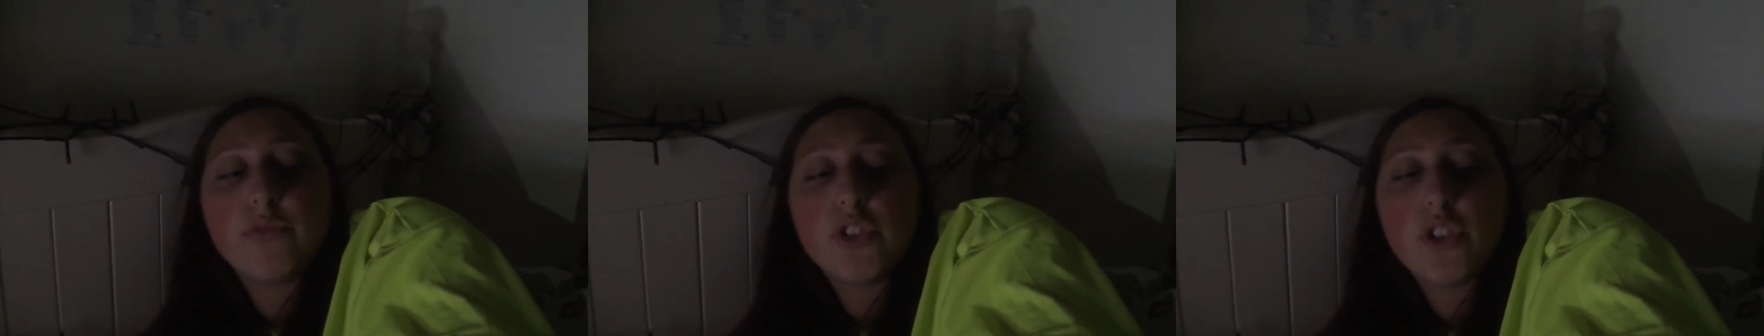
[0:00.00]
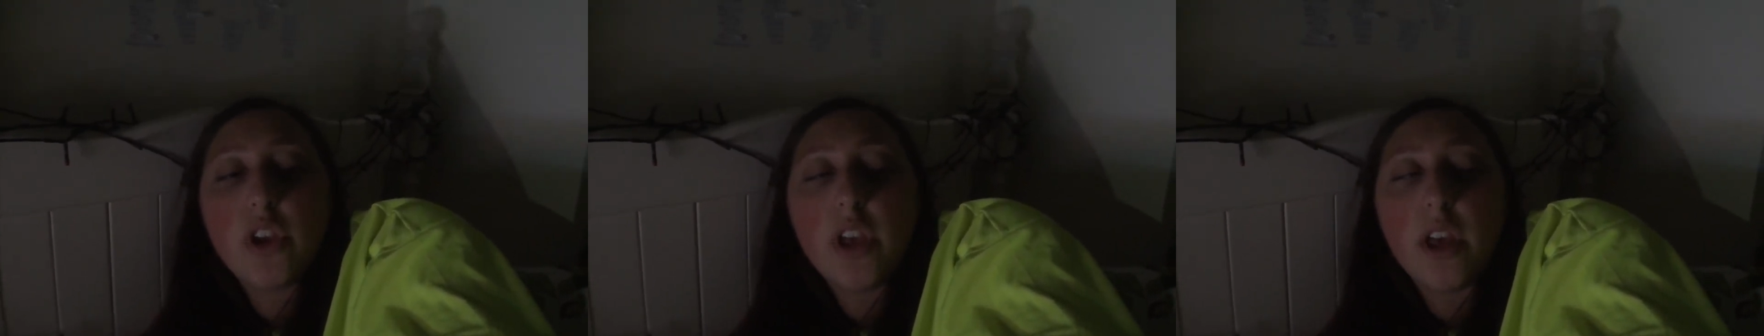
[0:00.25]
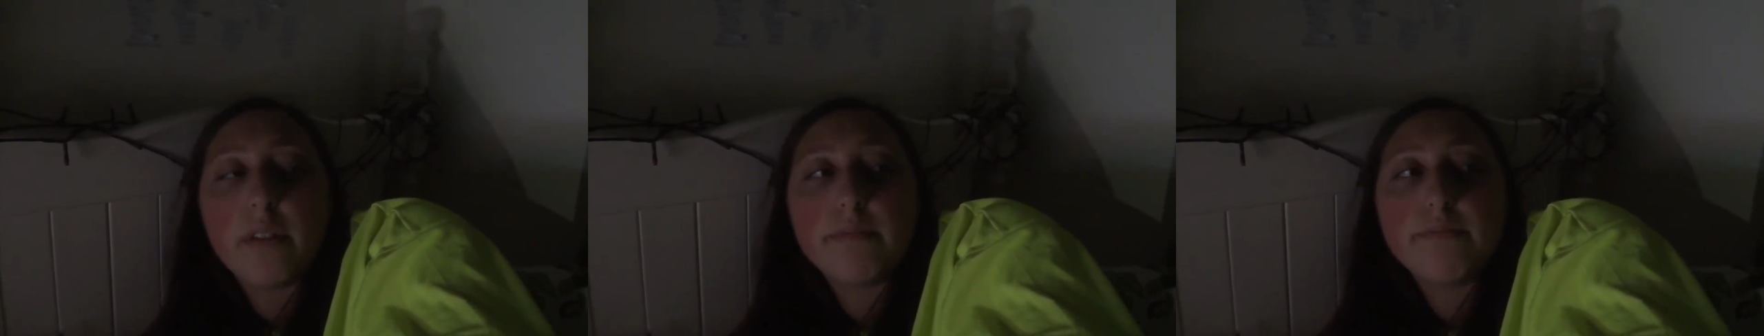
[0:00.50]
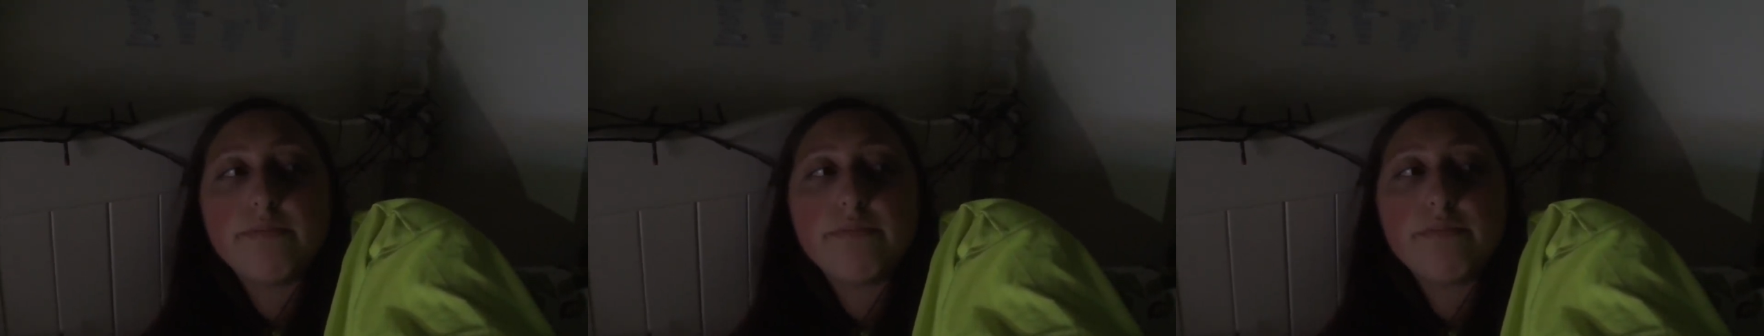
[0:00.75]
So yeah.
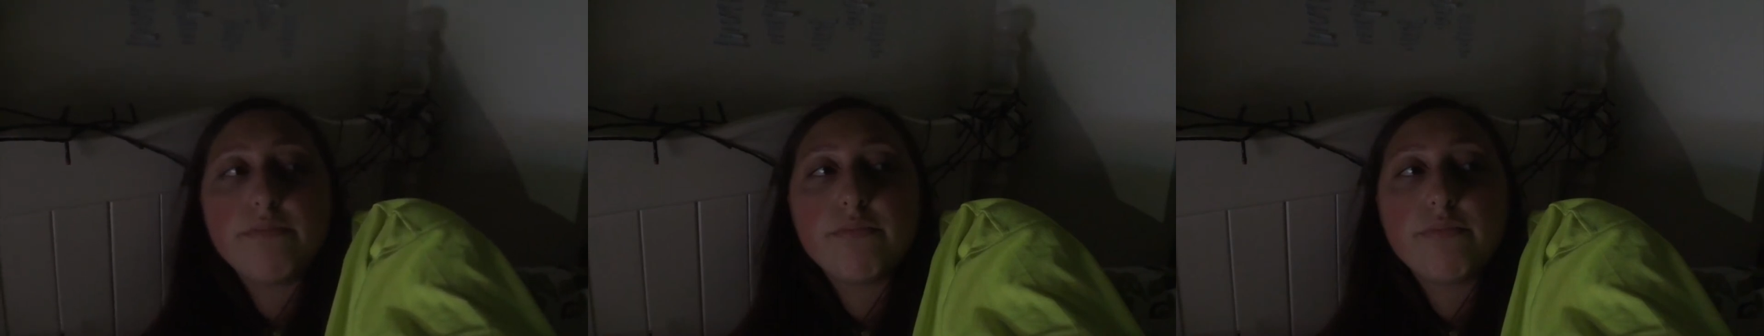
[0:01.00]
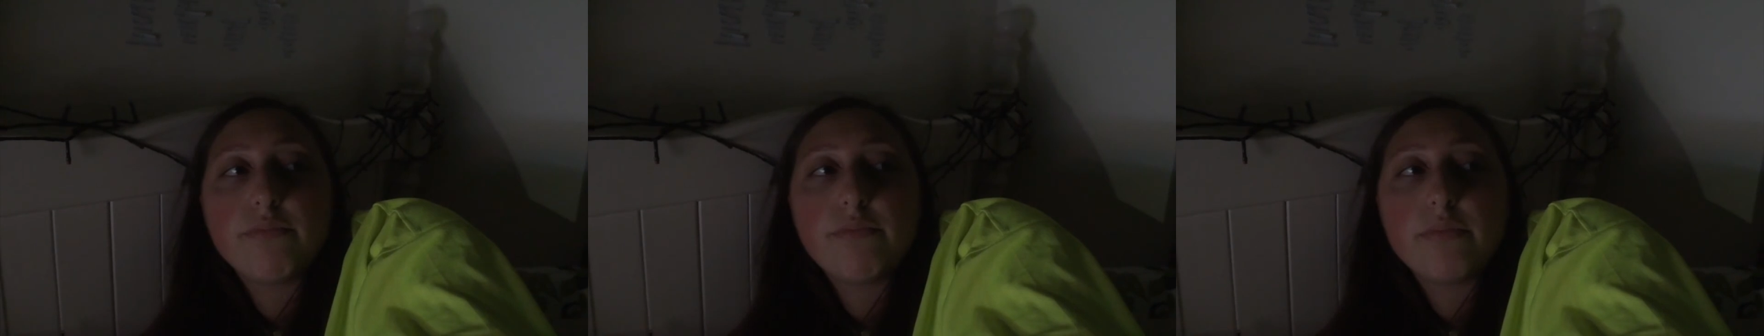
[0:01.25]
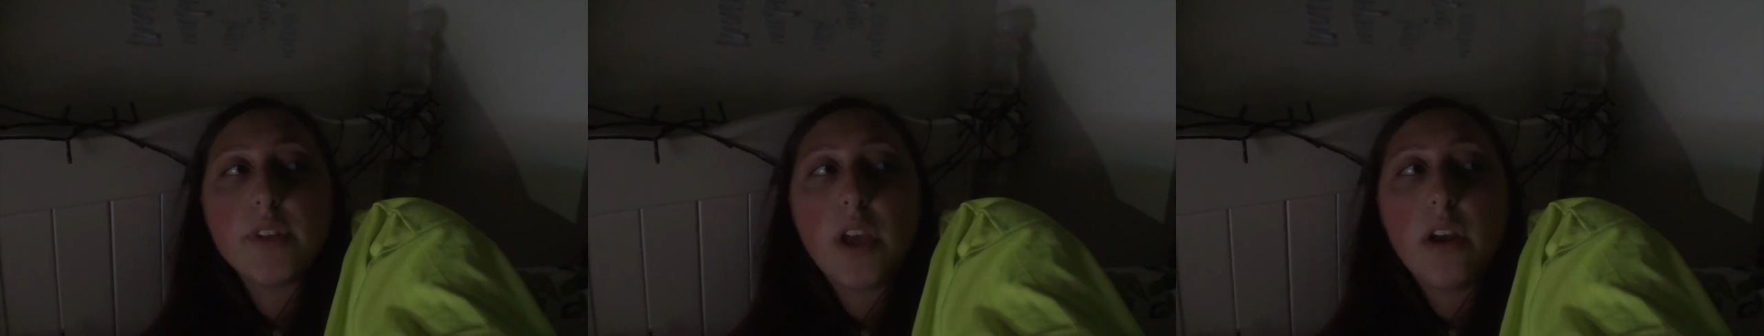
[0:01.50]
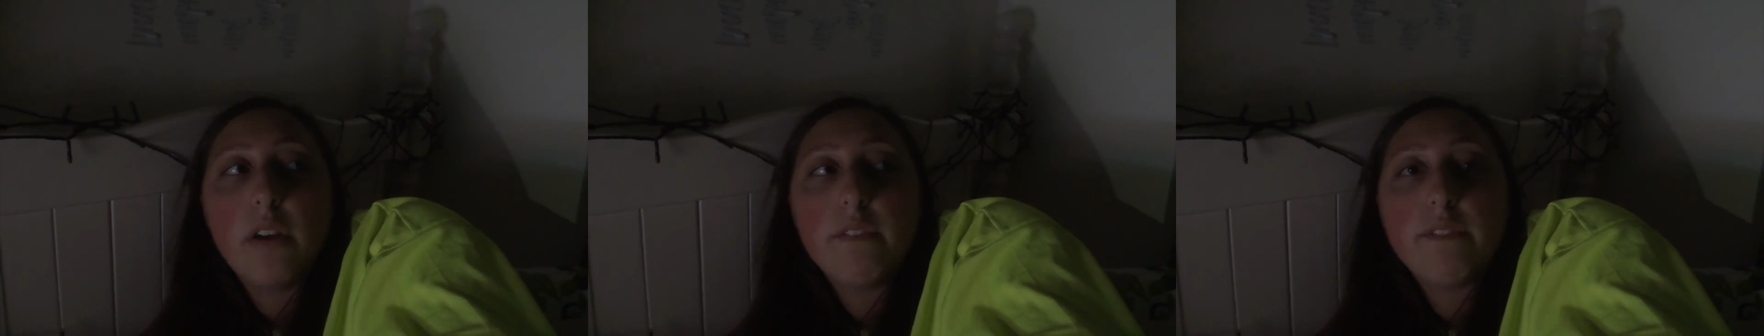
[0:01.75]

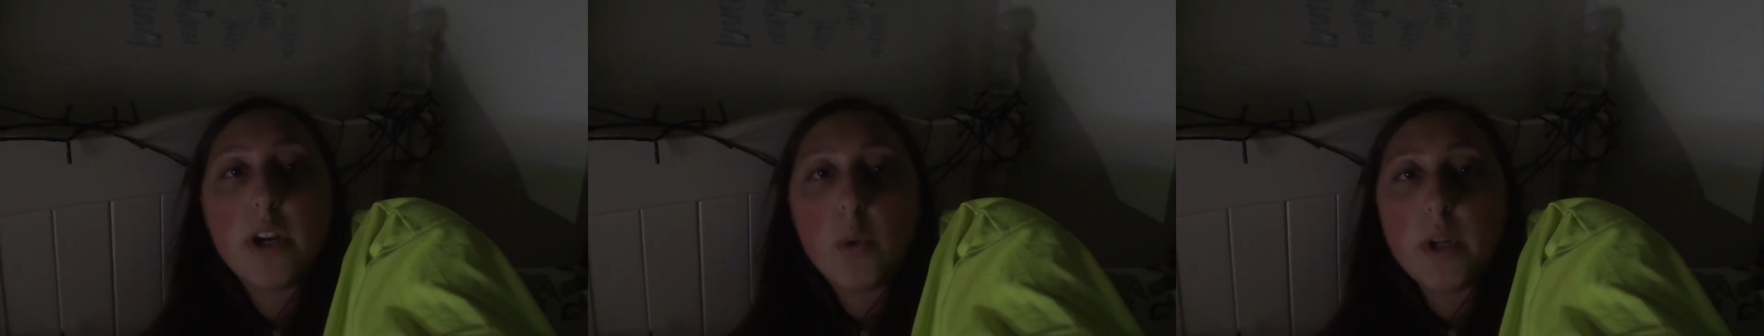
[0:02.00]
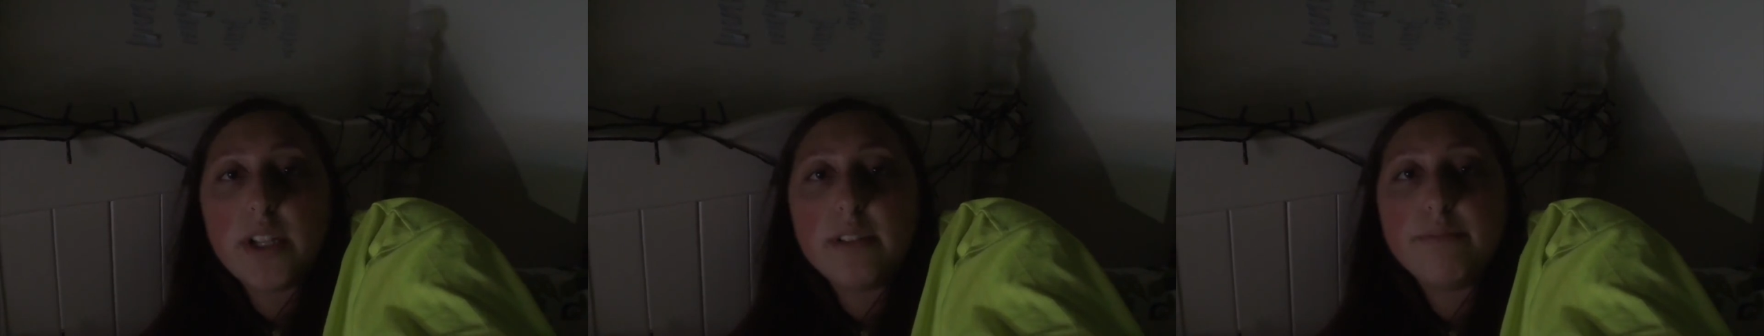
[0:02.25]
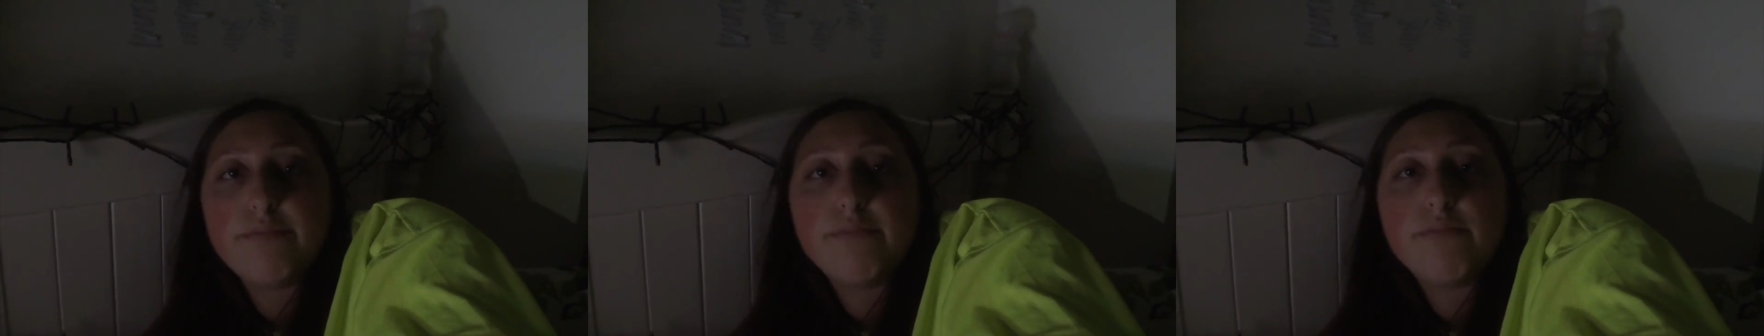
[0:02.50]
Farewell.